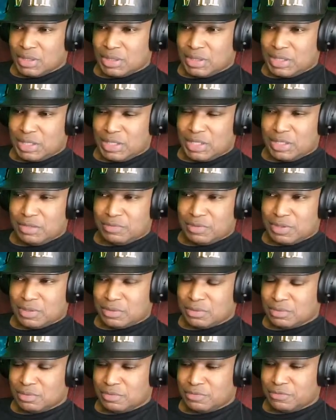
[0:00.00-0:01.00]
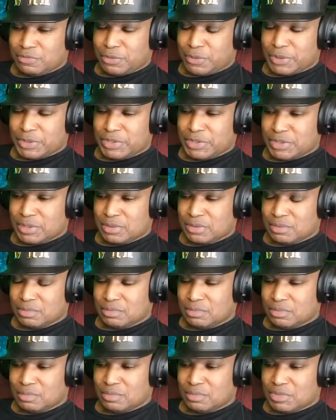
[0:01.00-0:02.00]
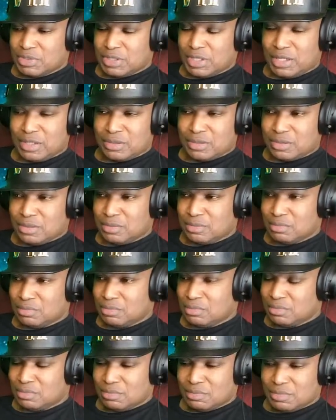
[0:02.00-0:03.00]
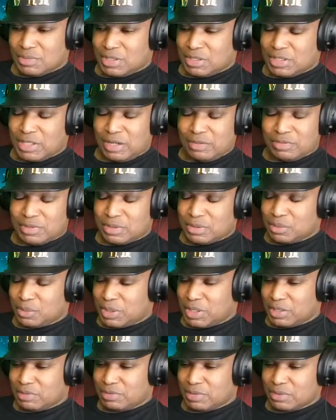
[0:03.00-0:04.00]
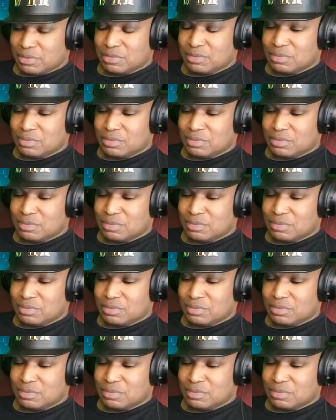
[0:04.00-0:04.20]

the evil force, Satan, the devil, whatever.